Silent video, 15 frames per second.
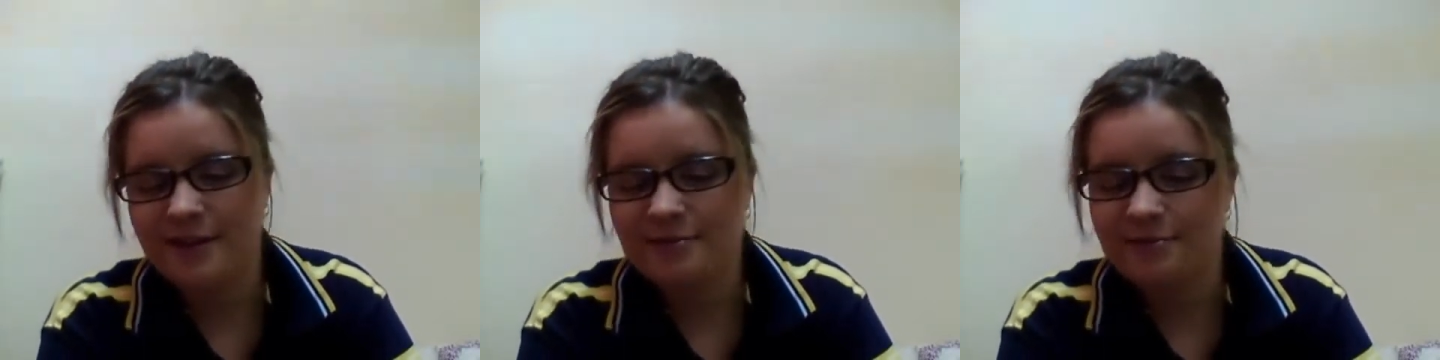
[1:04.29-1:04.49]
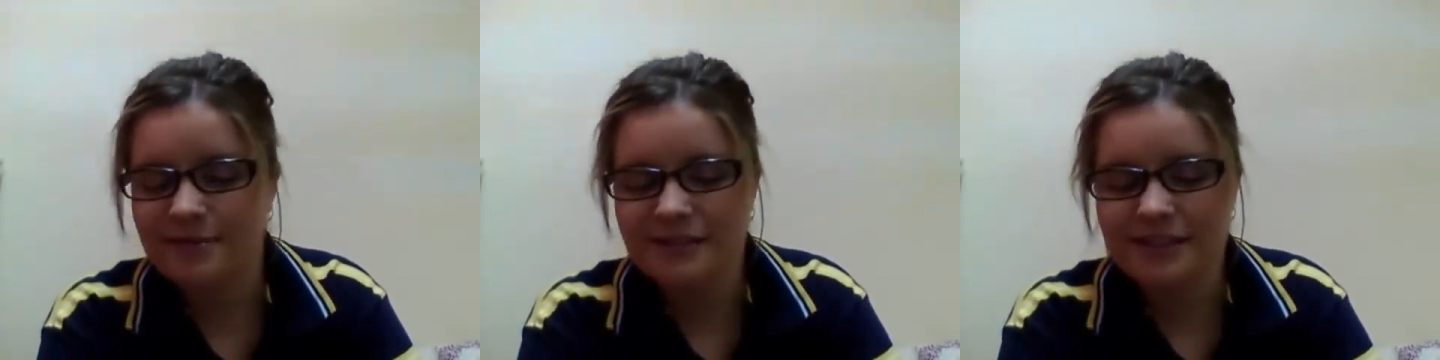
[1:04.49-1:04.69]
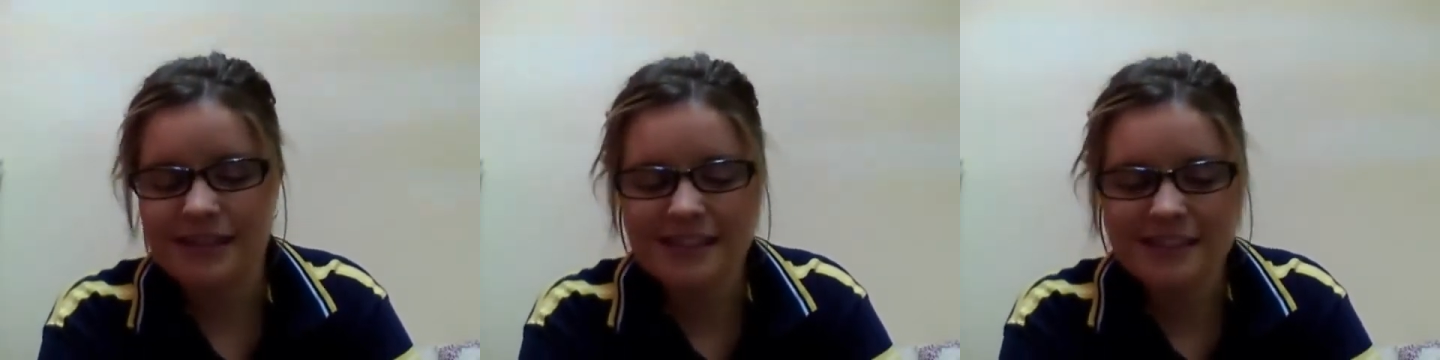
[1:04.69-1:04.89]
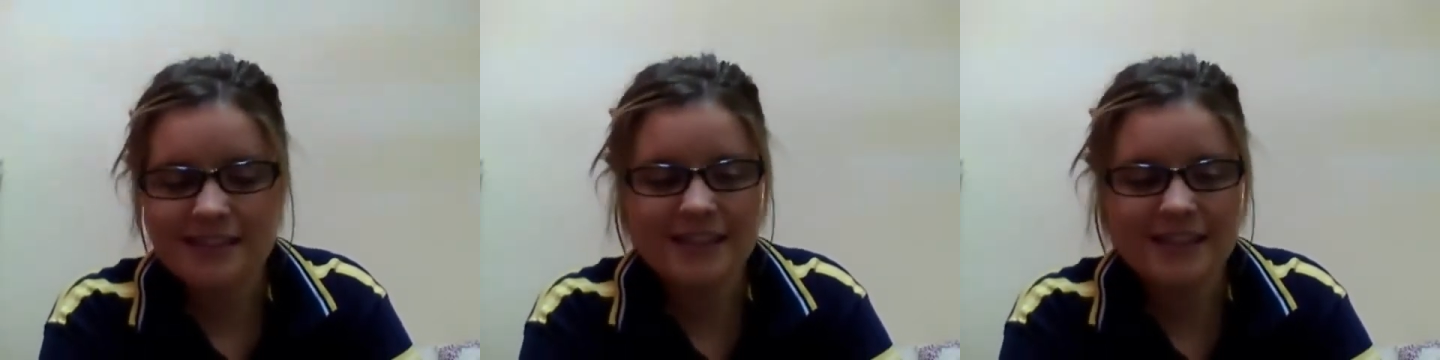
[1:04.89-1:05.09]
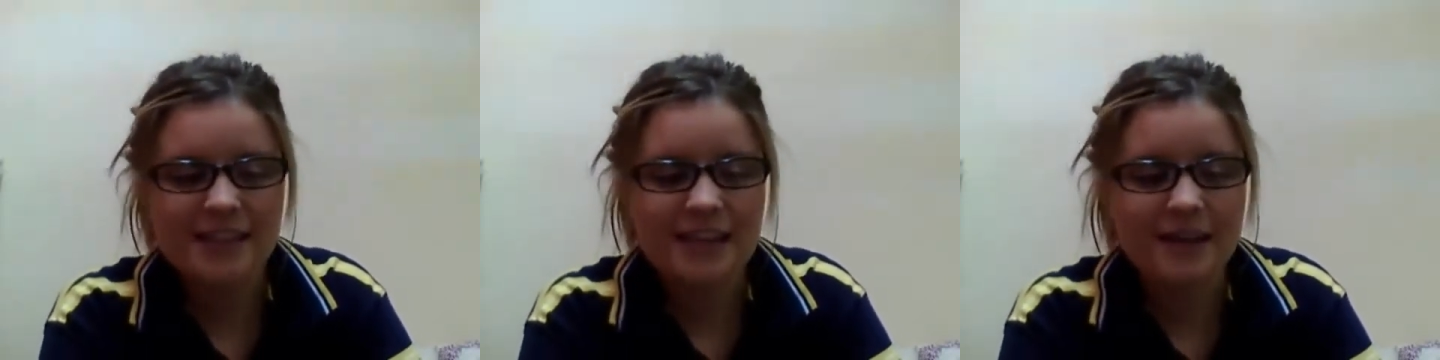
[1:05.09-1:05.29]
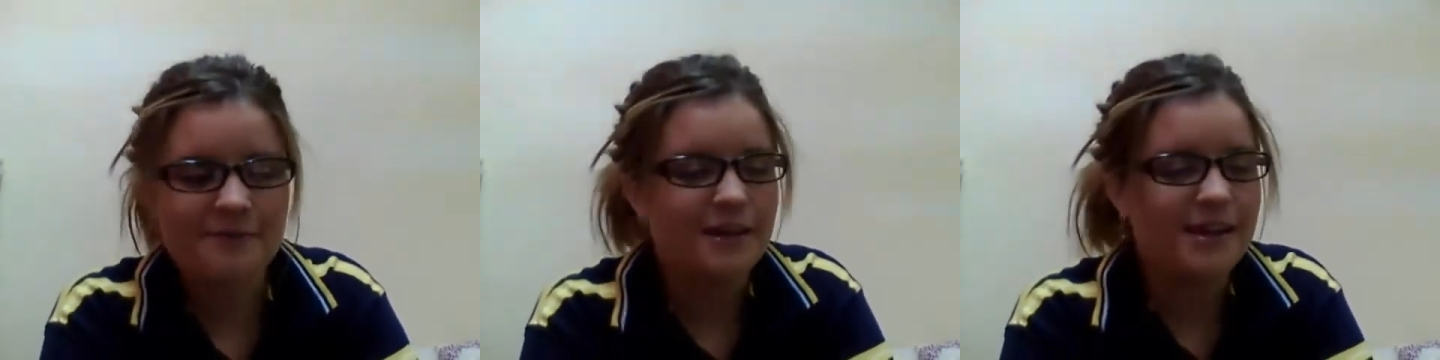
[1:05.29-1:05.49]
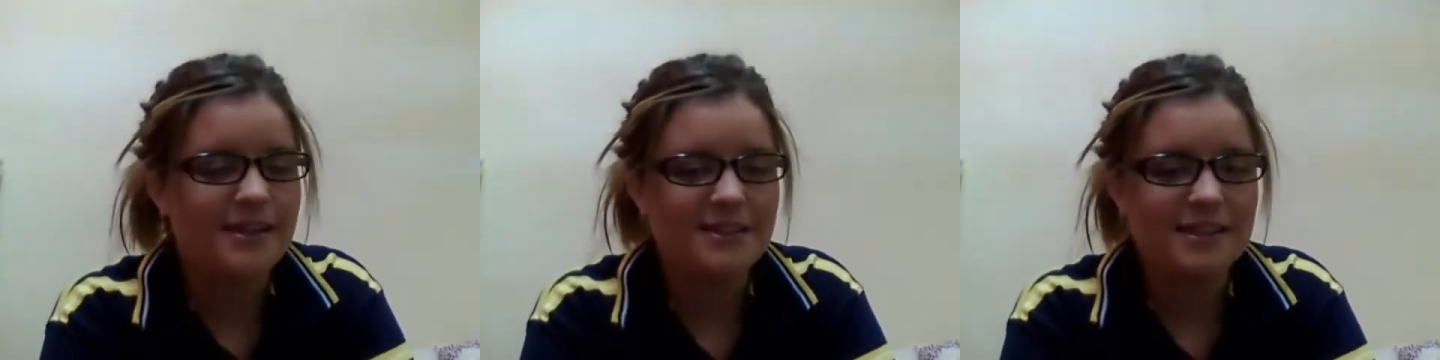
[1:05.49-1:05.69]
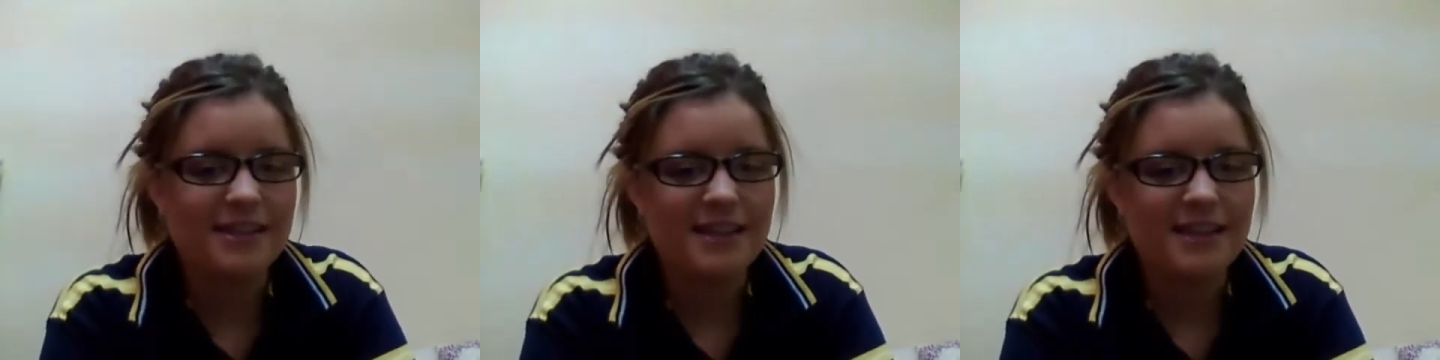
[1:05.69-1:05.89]
completely
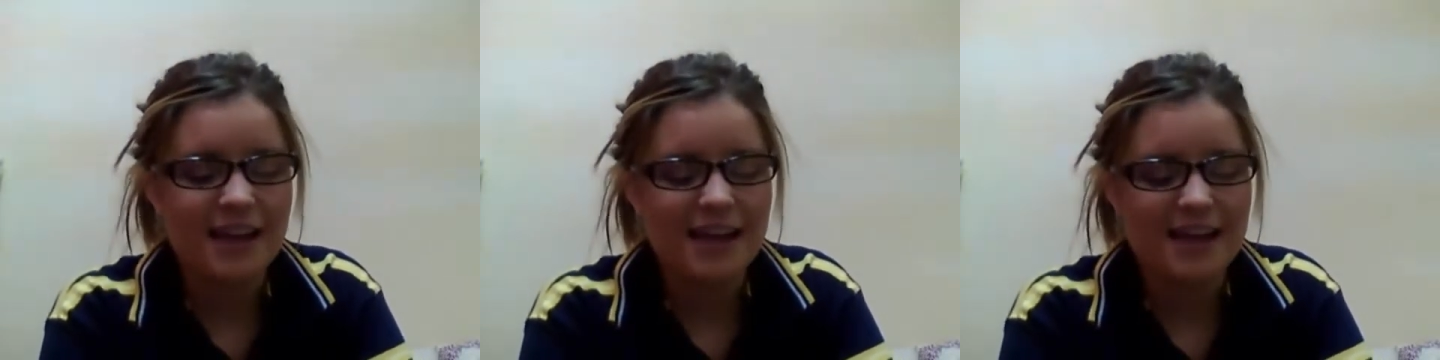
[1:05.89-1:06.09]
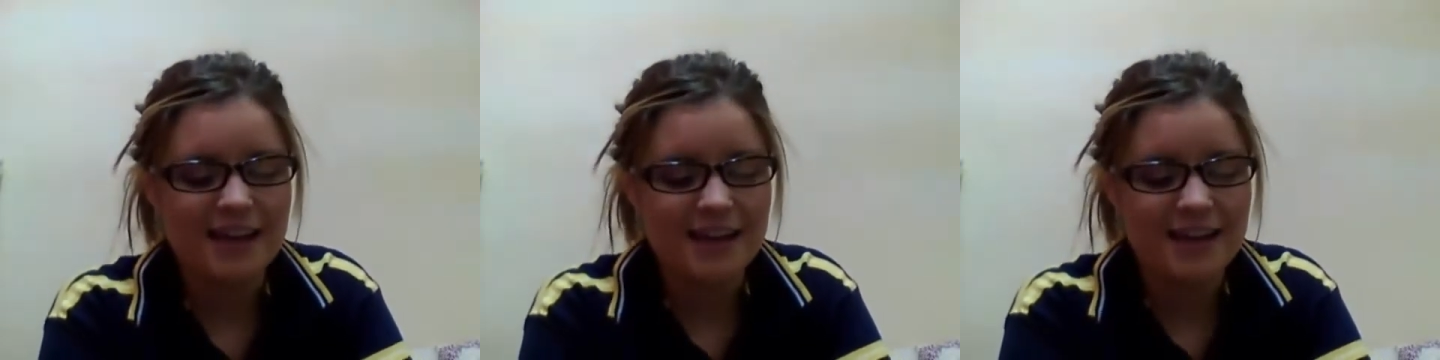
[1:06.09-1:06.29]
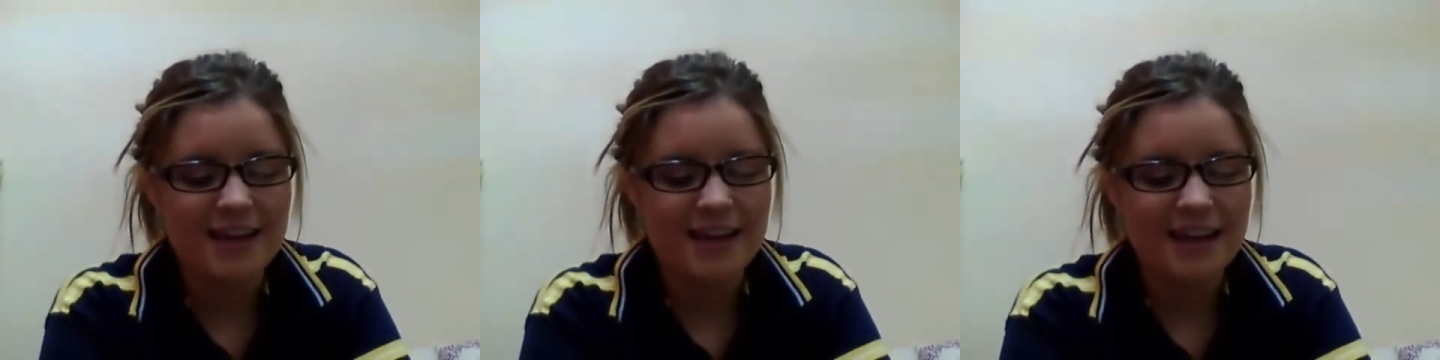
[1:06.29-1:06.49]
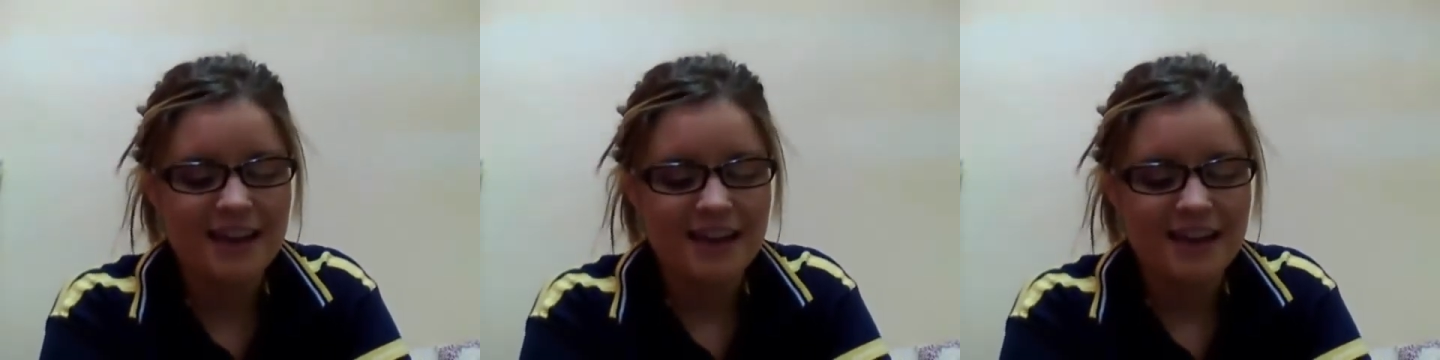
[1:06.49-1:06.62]
amazing. And